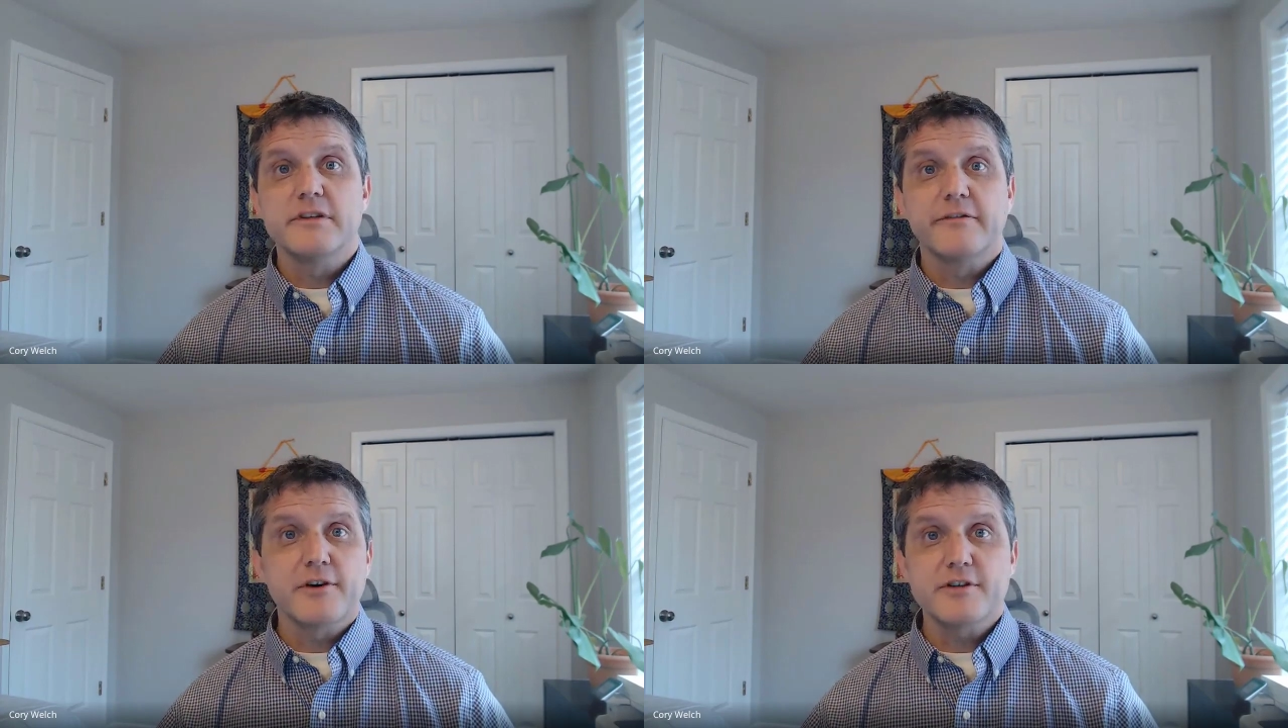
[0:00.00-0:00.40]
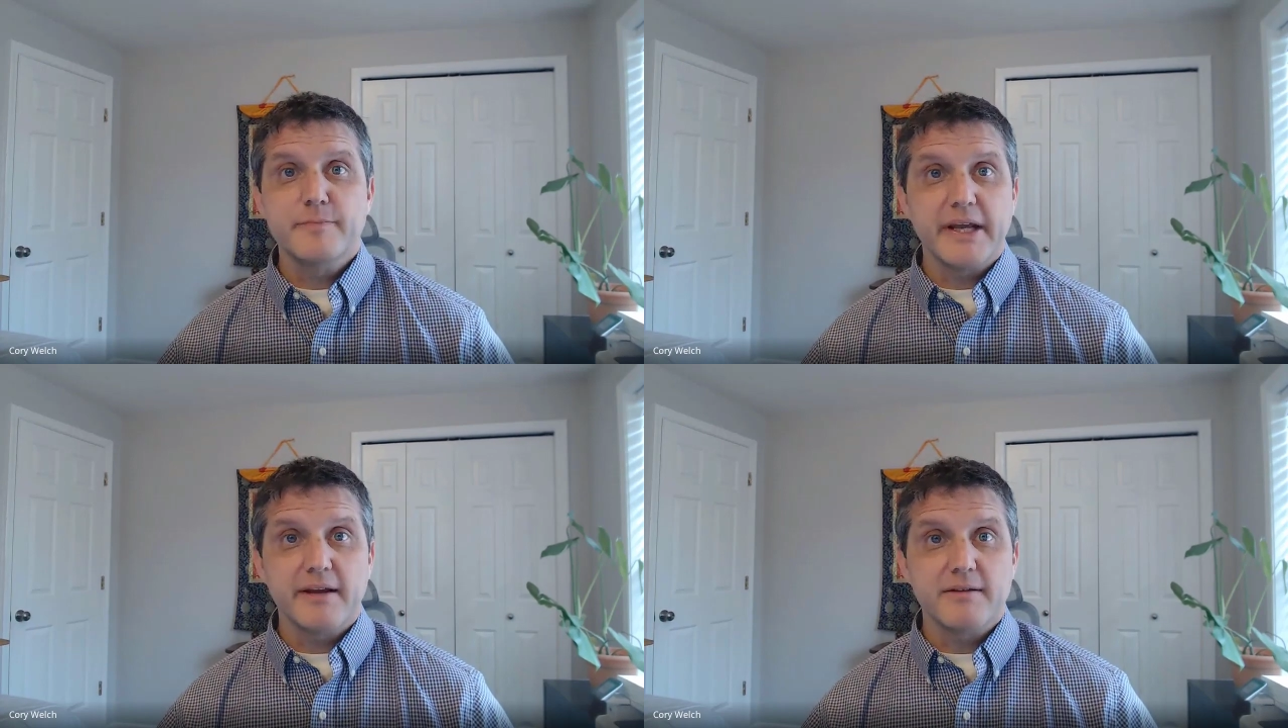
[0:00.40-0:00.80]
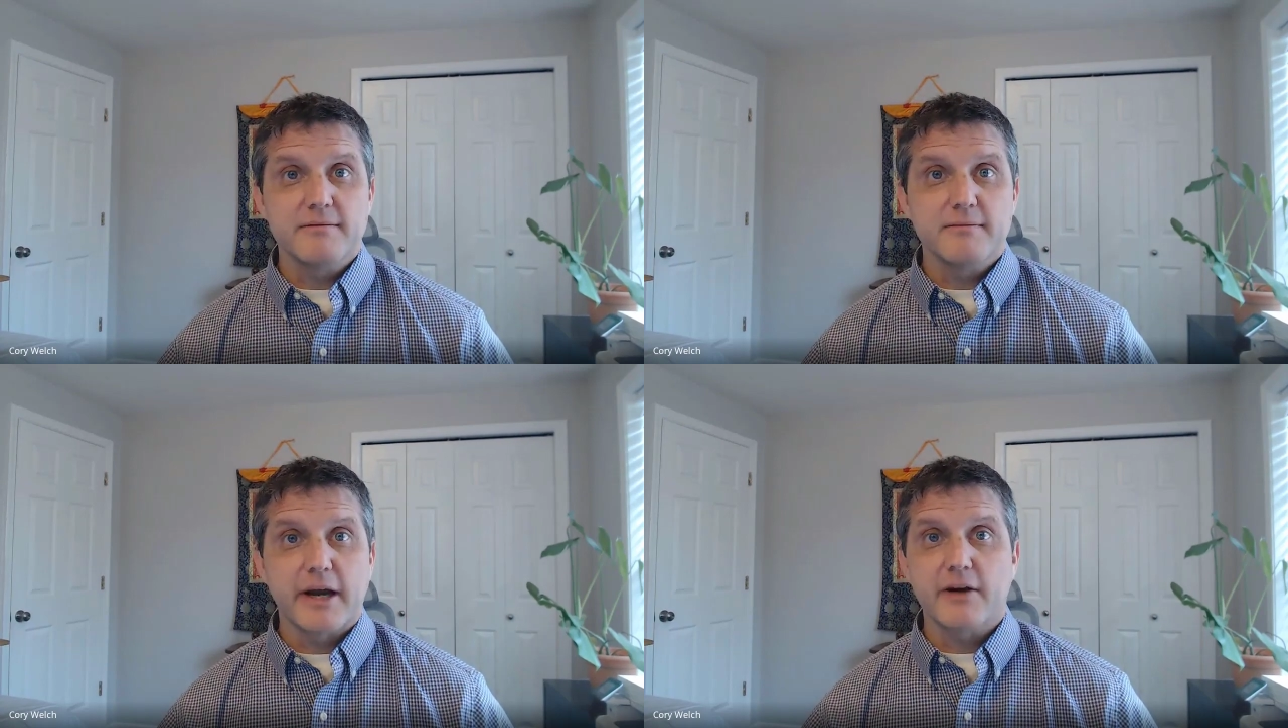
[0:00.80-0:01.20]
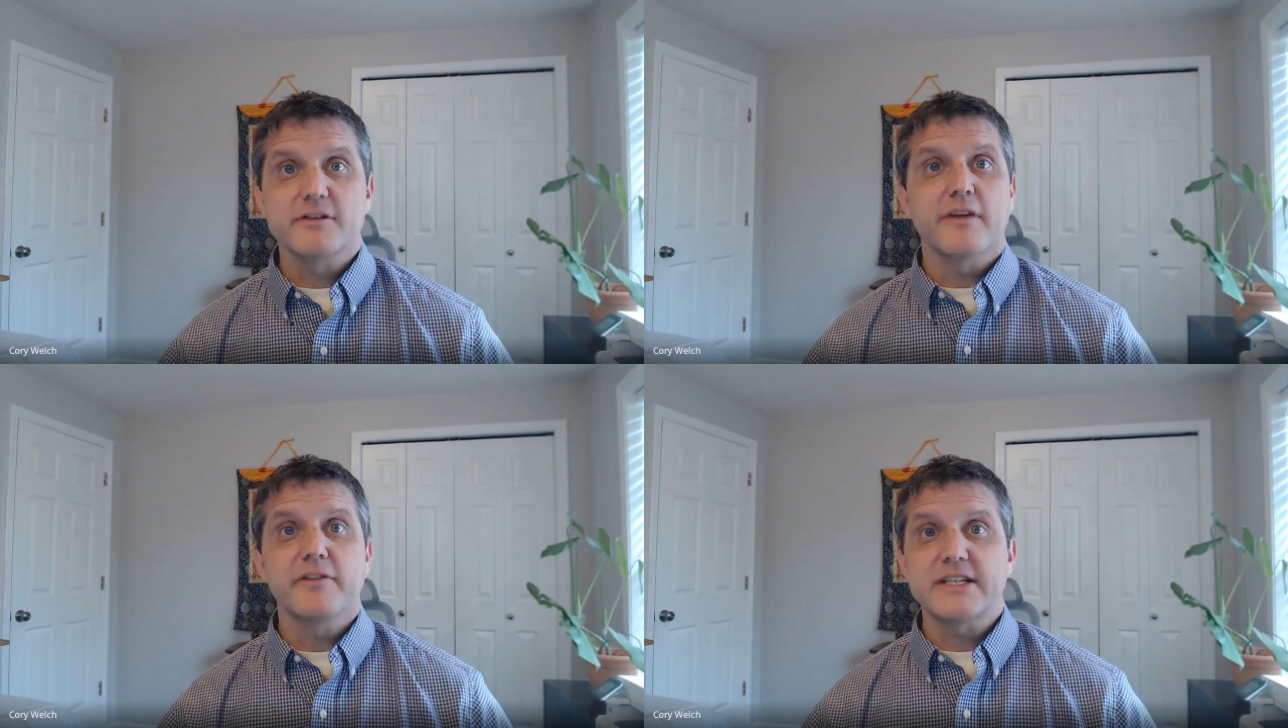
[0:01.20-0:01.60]
The first being
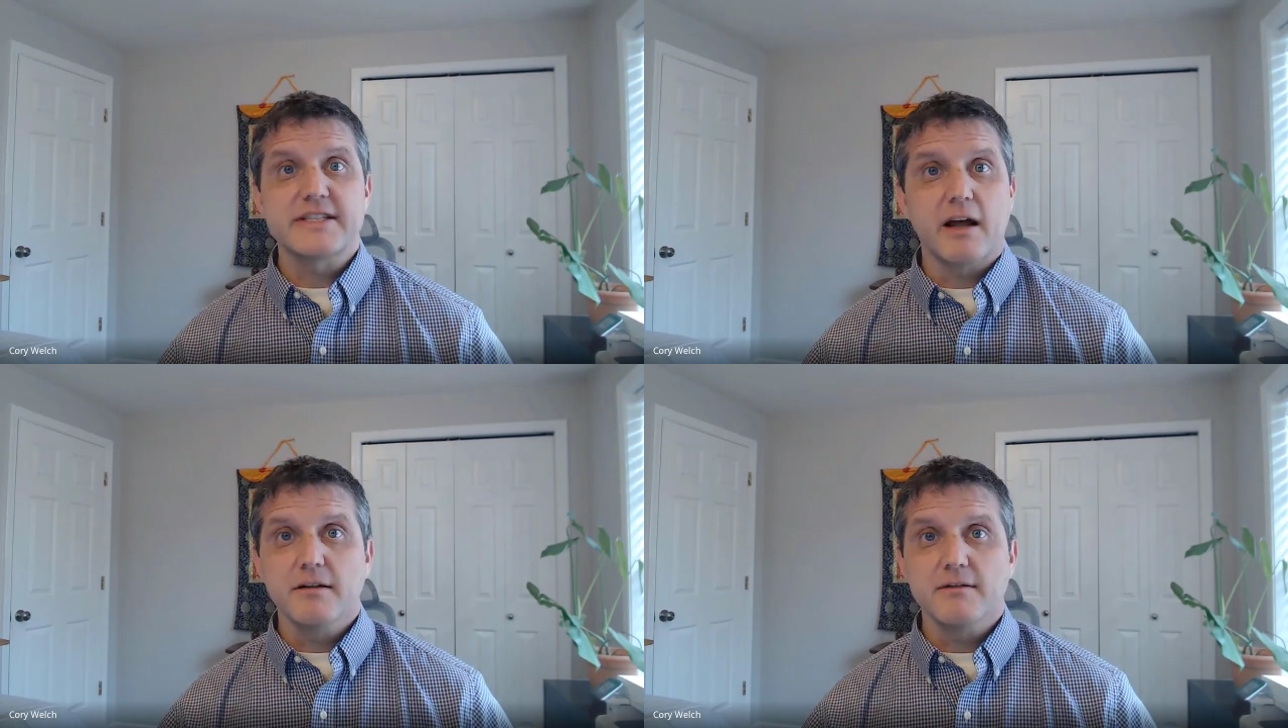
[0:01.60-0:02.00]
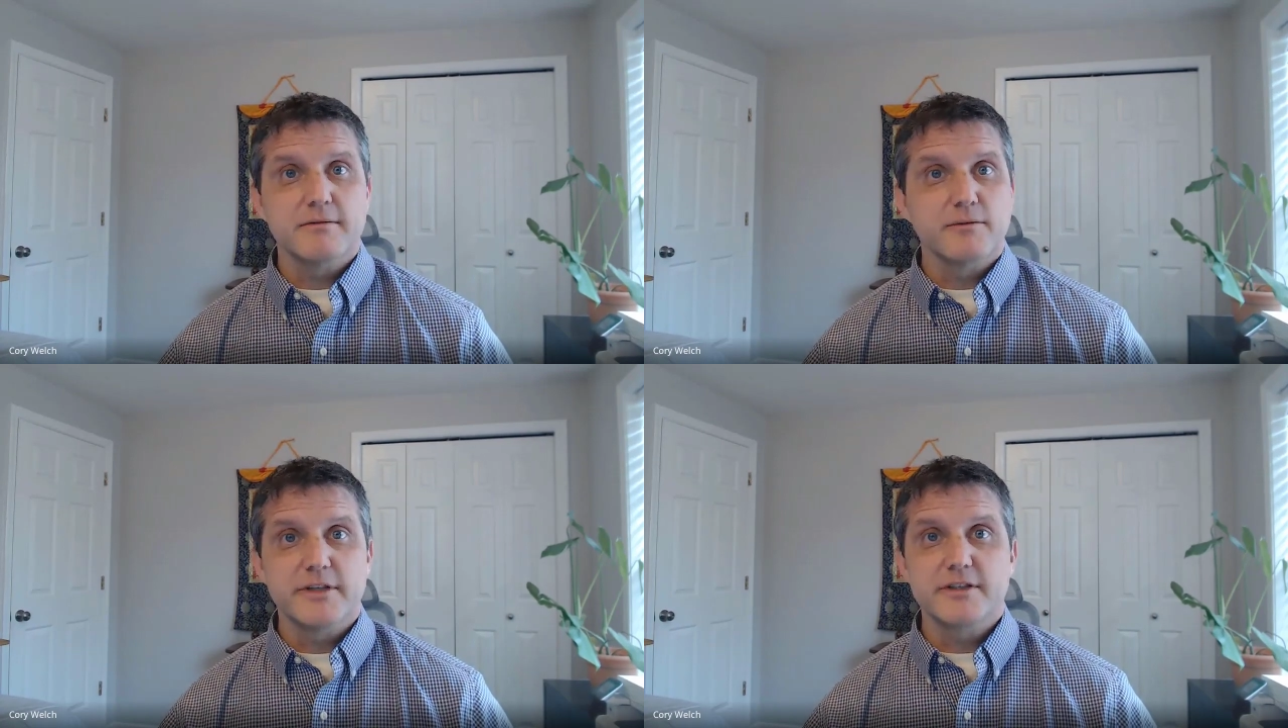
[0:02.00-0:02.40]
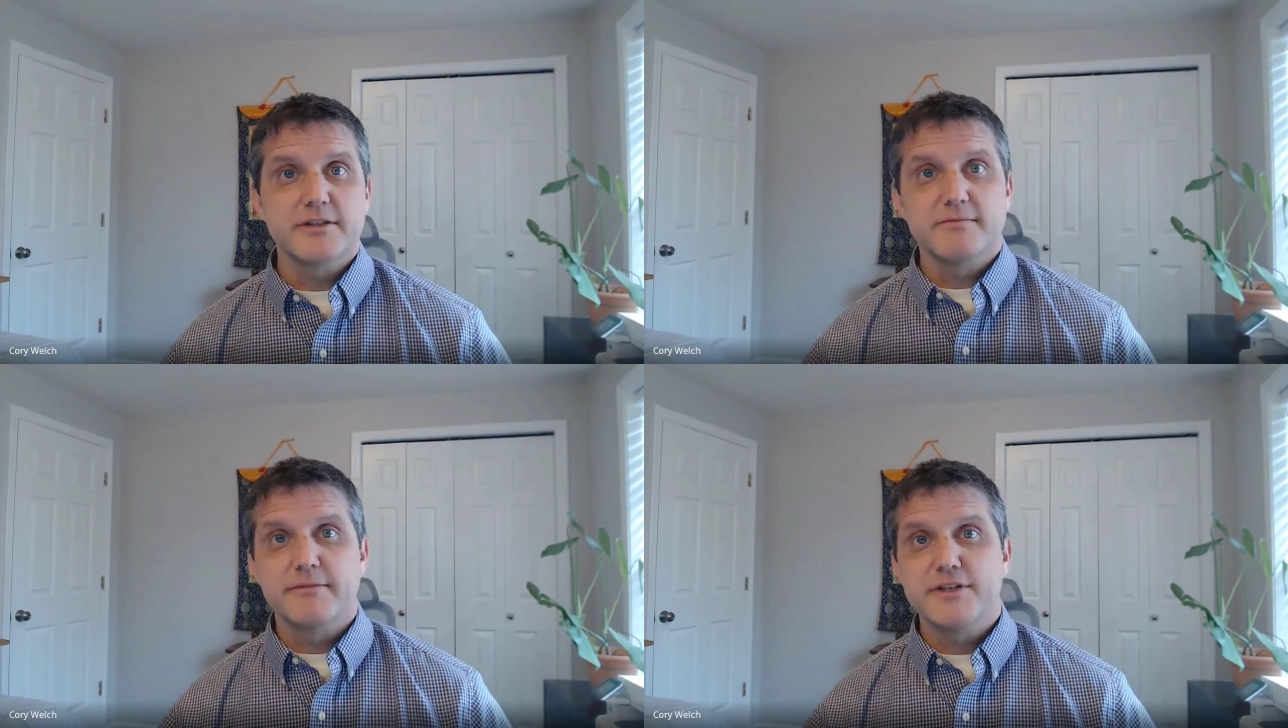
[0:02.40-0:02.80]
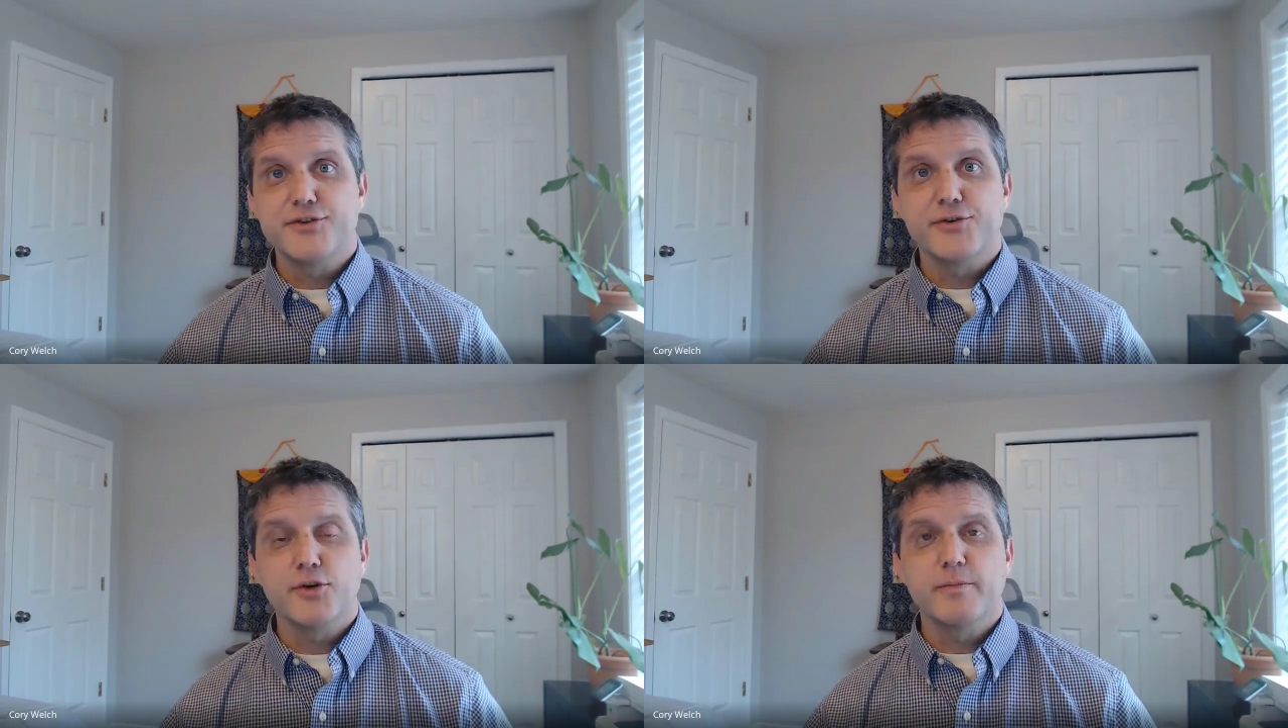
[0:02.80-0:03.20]
Microsoft Excel, which is
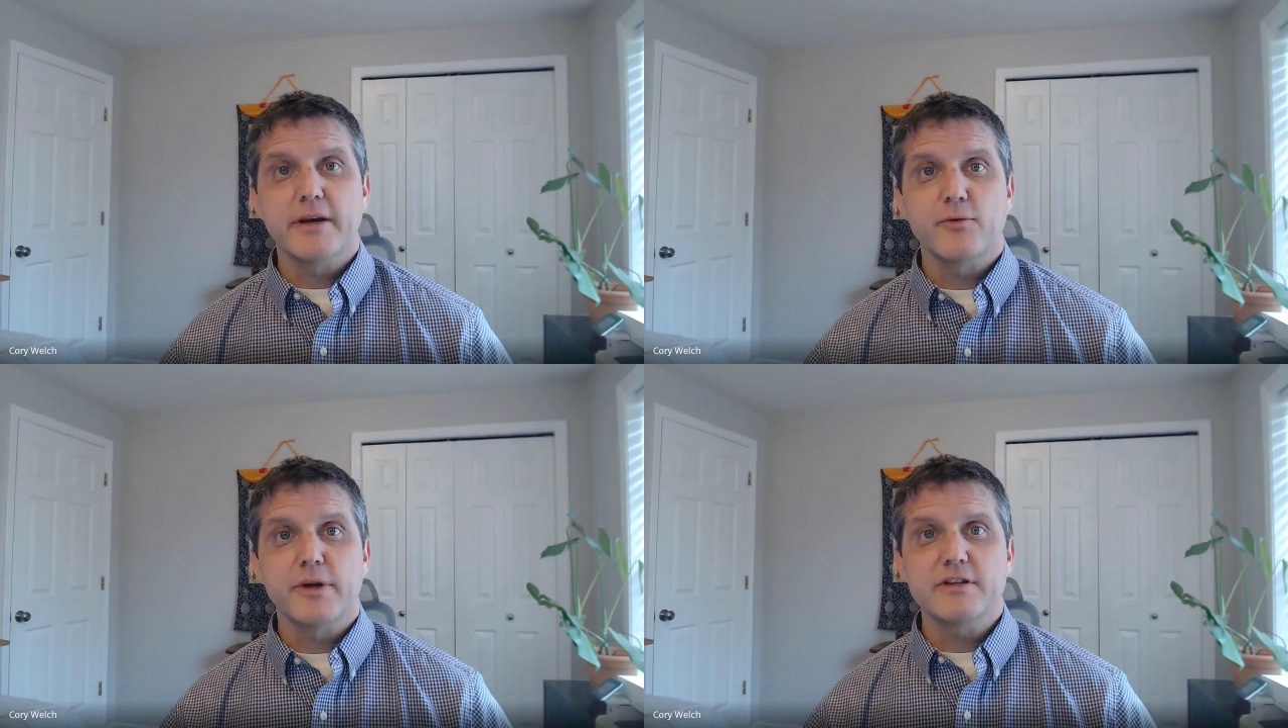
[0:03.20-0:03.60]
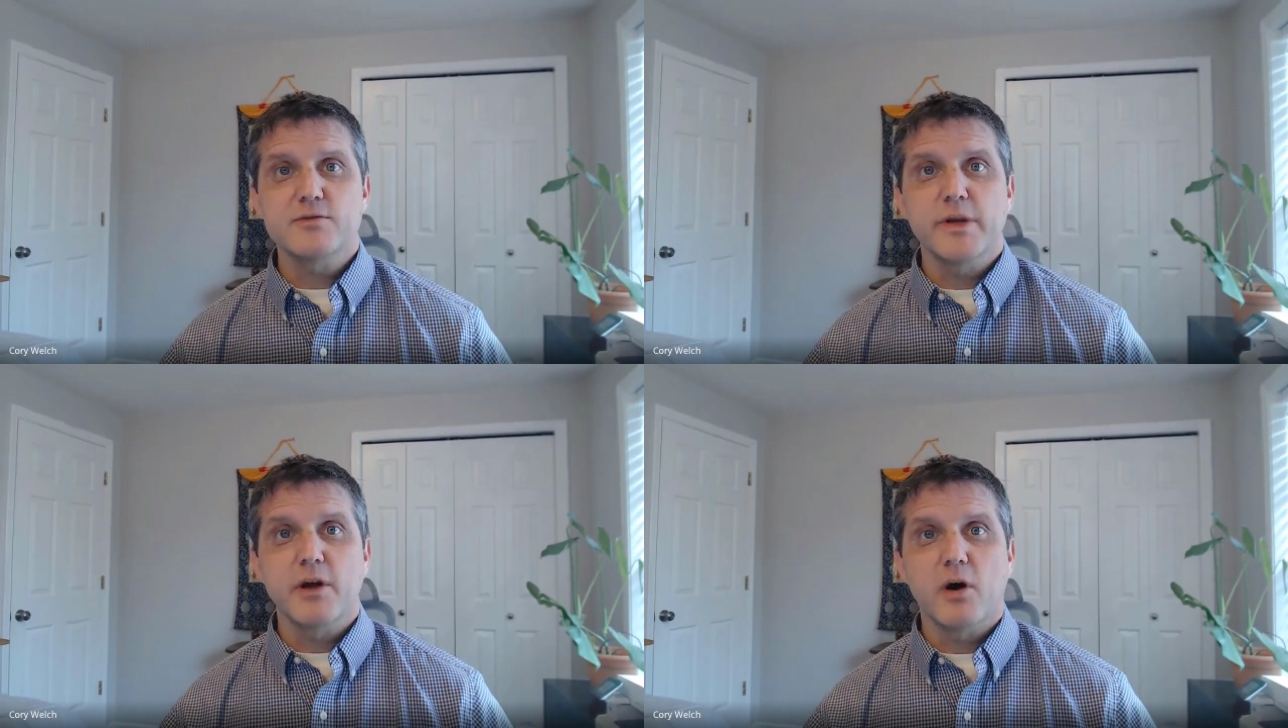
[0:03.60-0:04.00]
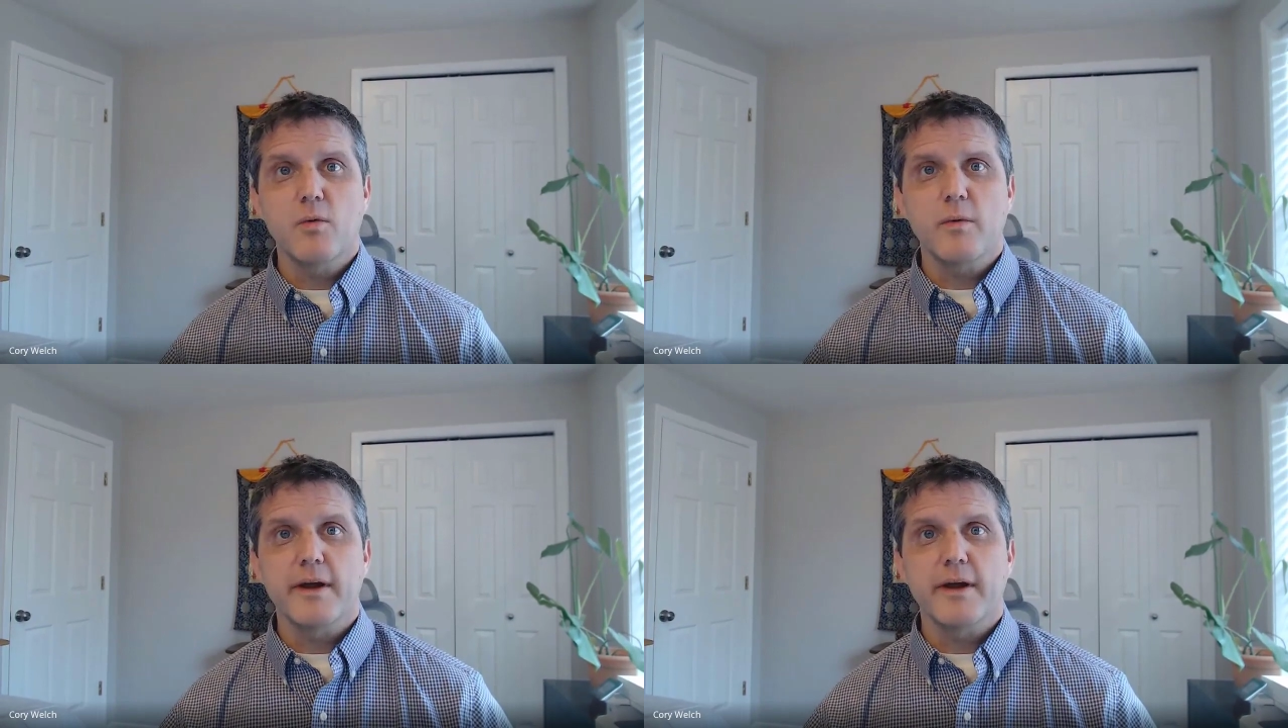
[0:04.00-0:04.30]
ubiquitous, we know,